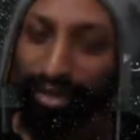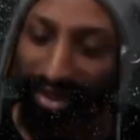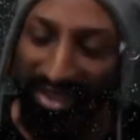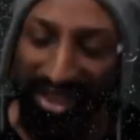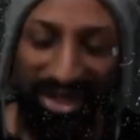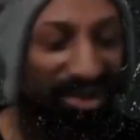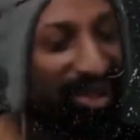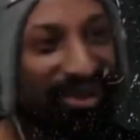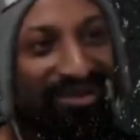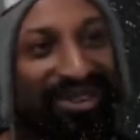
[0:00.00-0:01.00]
Thank you,
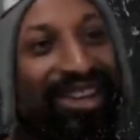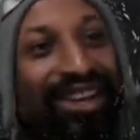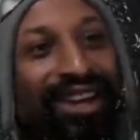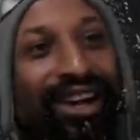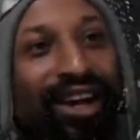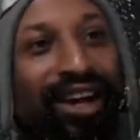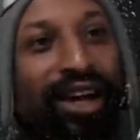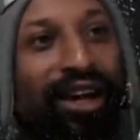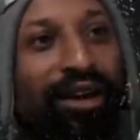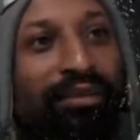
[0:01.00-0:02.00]
love.
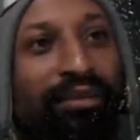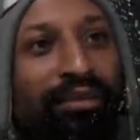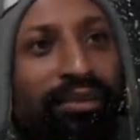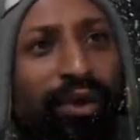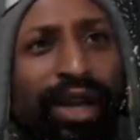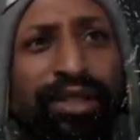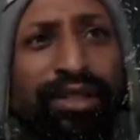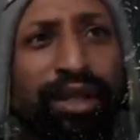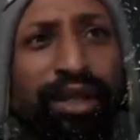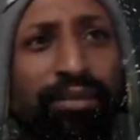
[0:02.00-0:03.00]
Um, why is
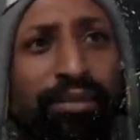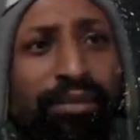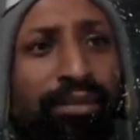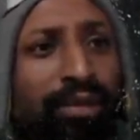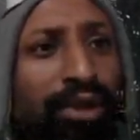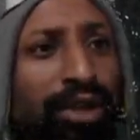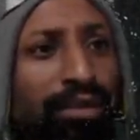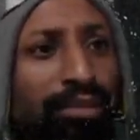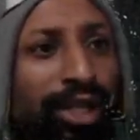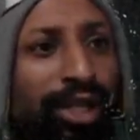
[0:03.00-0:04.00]
this up?
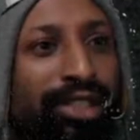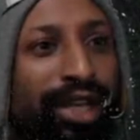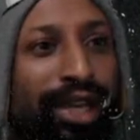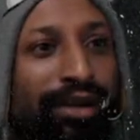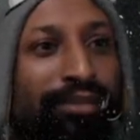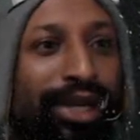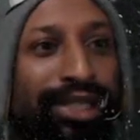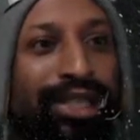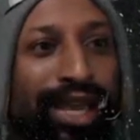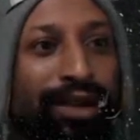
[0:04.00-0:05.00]
My chat, my
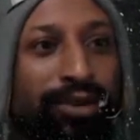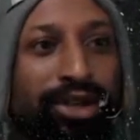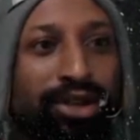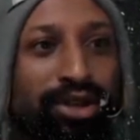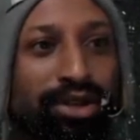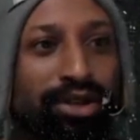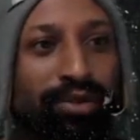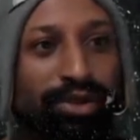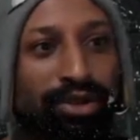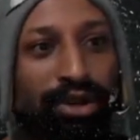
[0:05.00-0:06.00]
chat, where are you going? What's
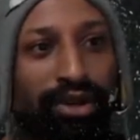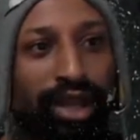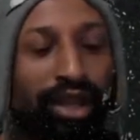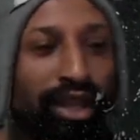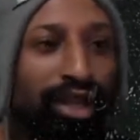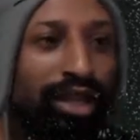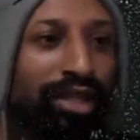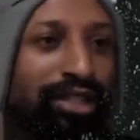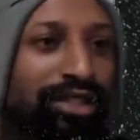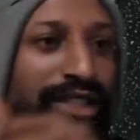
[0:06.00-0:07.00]
going on? Okay.
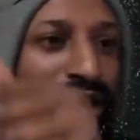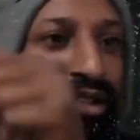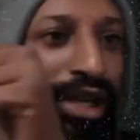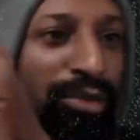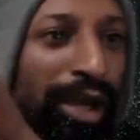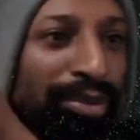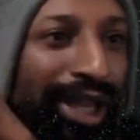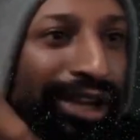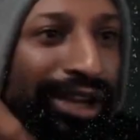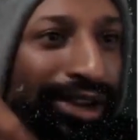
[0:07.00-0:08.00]
Joe. Song by
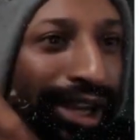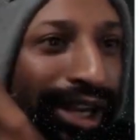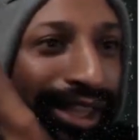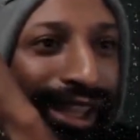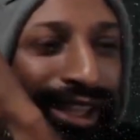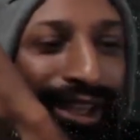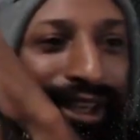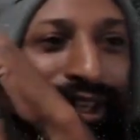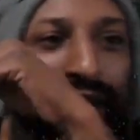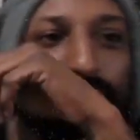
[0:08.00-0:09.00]
Playground, I like
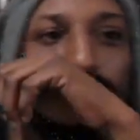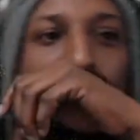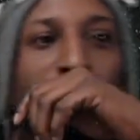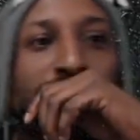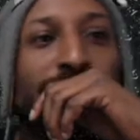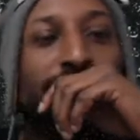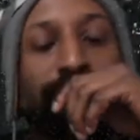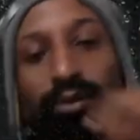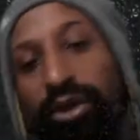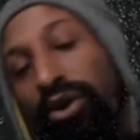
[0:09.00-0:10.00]
amusement parks.
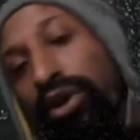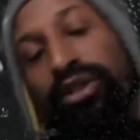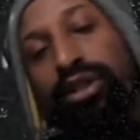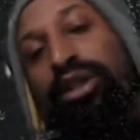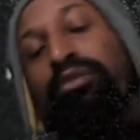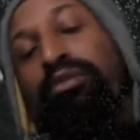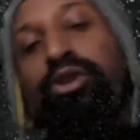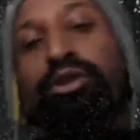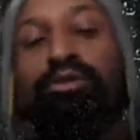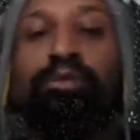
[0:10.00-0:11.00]
When we going to the
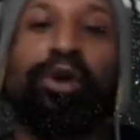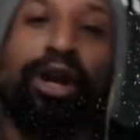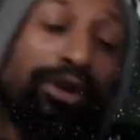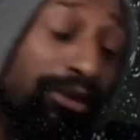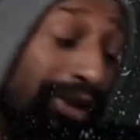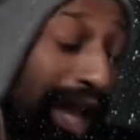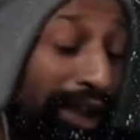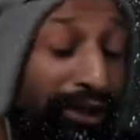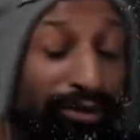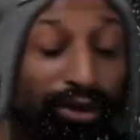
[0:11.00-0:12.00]
amusement park, we're gonna
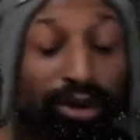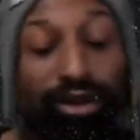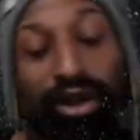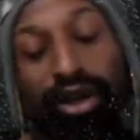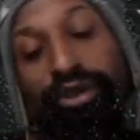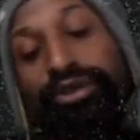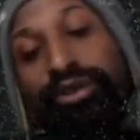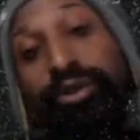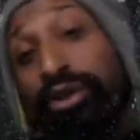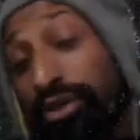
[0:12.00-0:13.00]
ride the roller
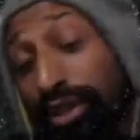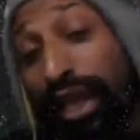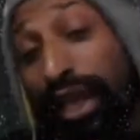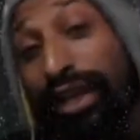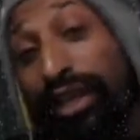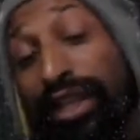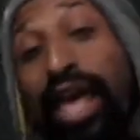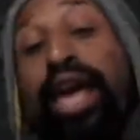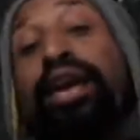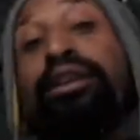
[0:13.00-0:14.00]
coaster, we're gonna stand in
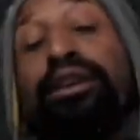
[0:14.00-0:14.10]
line.